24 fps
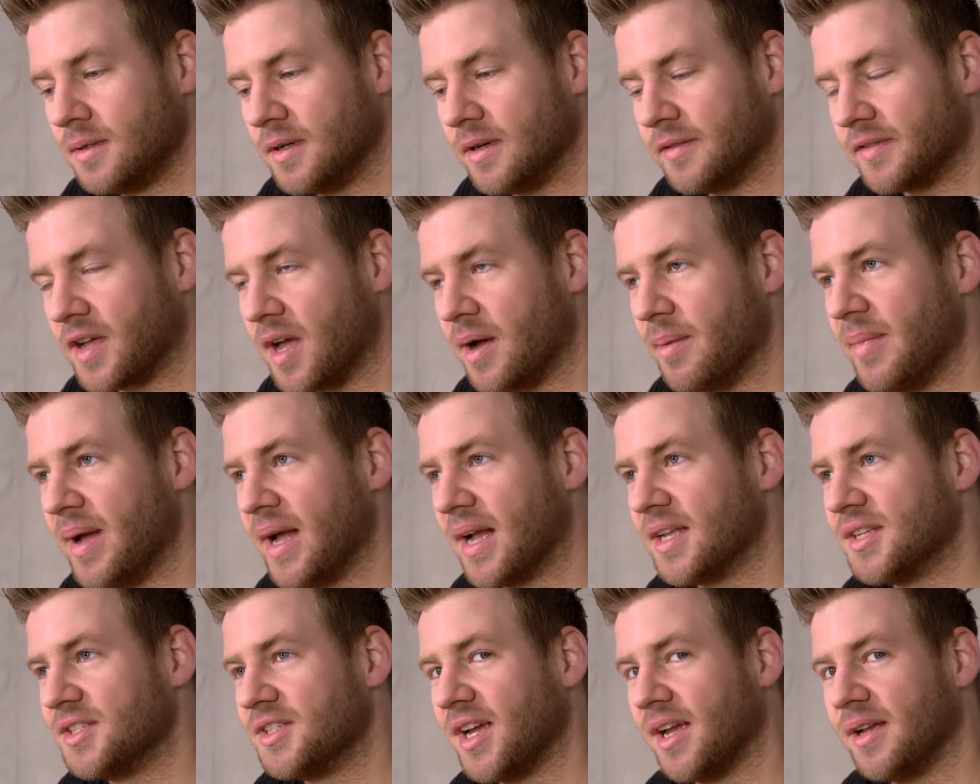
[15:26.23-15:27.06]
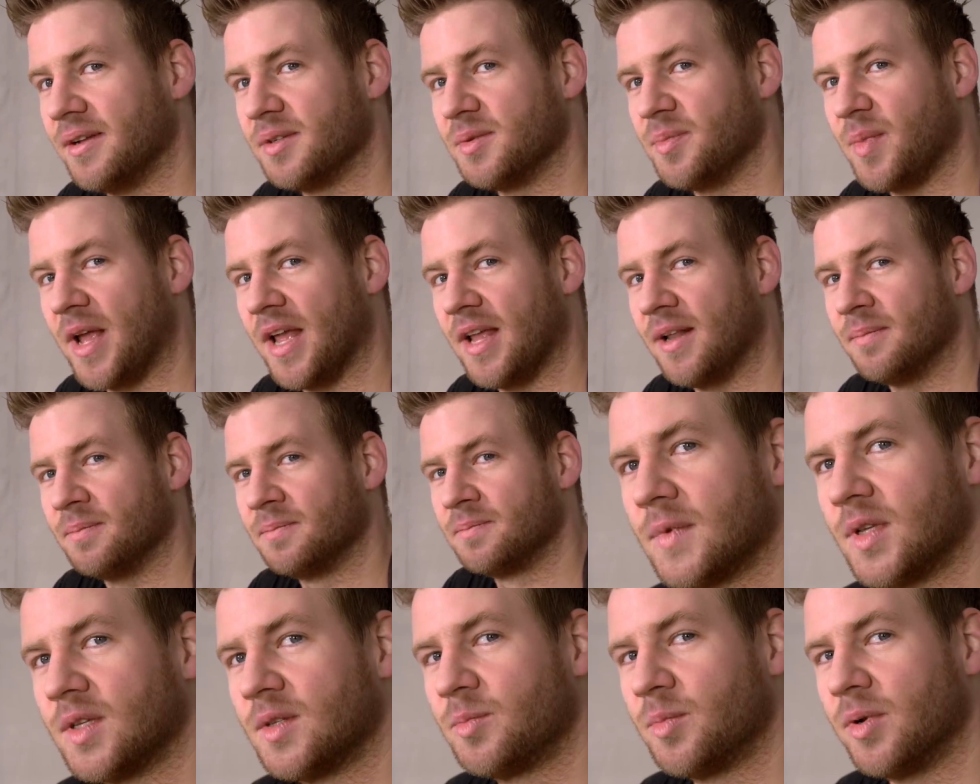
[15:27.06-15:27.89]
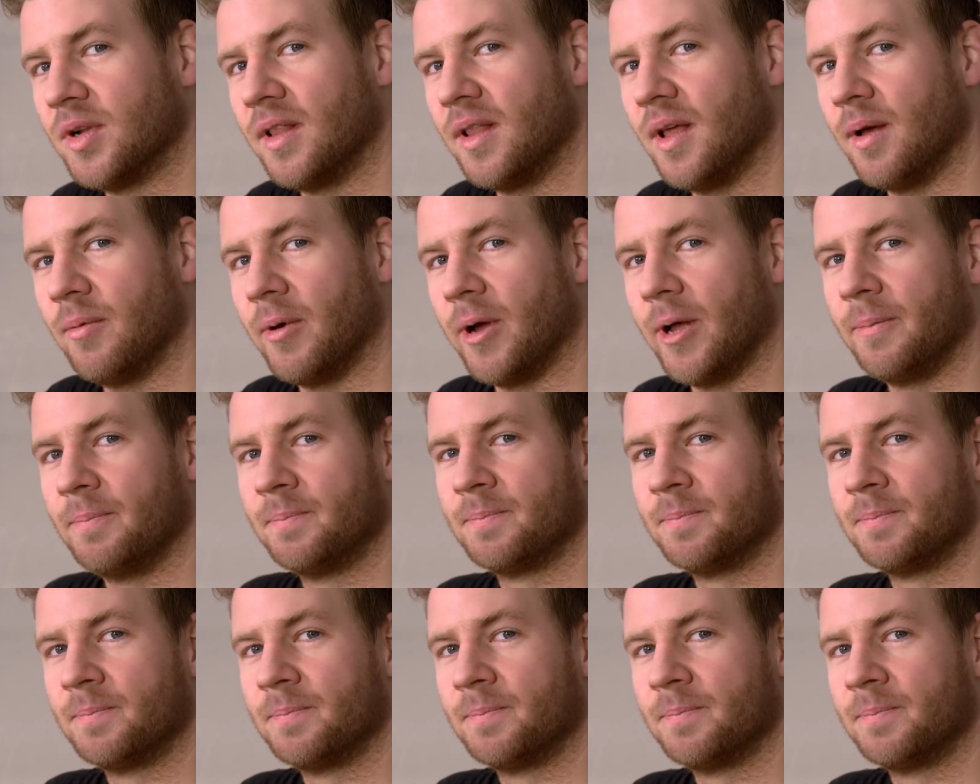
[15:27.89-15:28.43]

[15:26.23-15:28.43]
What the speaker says: I've come back a changed man. Put it that way.